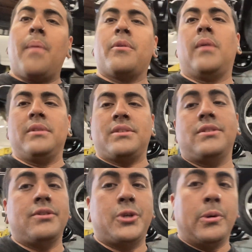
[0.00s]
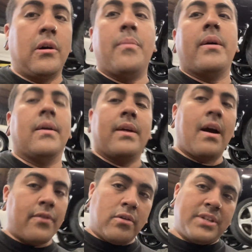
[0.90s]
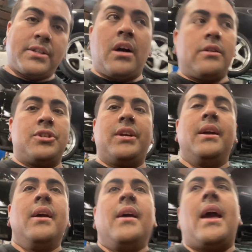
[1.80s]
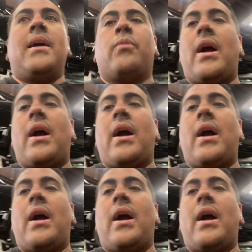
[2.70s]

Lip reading: Comp doesn't do dual ball bearing. They have their own technology. And we're